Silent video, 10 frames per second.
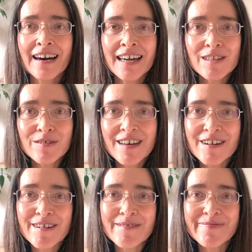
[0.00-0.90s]
Hello
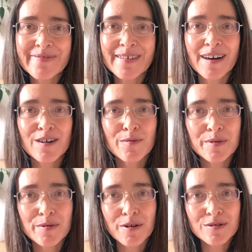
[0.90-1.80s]
there. I hope
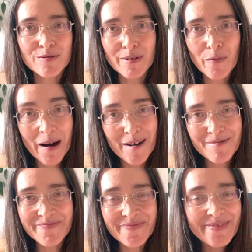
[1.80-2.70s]
you're all doing well.
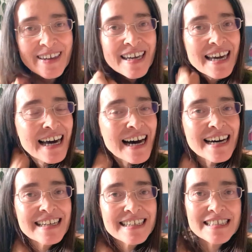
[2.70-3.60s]

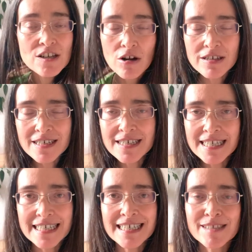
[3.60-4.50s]
And it's holiday
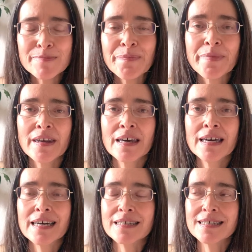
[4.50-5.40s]
season.
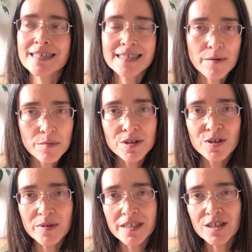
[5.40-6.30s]
It's December
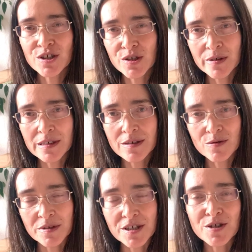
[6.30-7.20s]

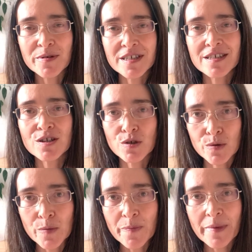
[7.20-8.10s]

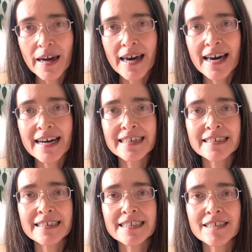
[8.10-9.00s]
2022.
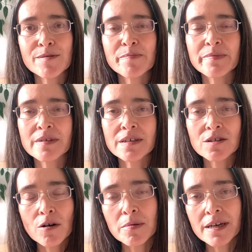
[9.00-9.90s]
And the
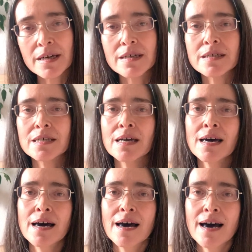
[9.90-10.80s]
topic is
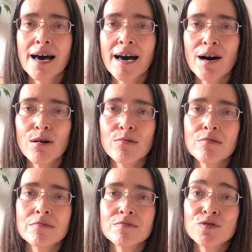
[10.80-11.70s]
how
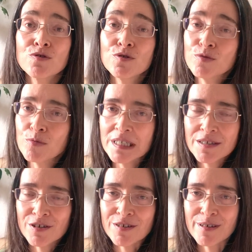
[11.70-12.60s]
to do
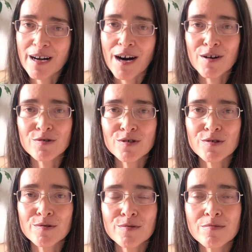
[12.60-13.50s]
winter, how
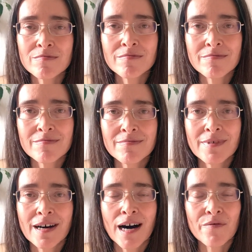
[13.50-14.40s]
to
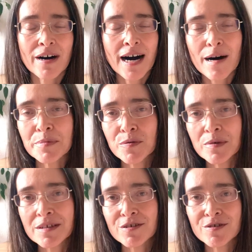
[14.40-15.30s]
have a happy
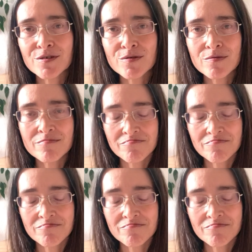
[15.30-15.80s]
winter,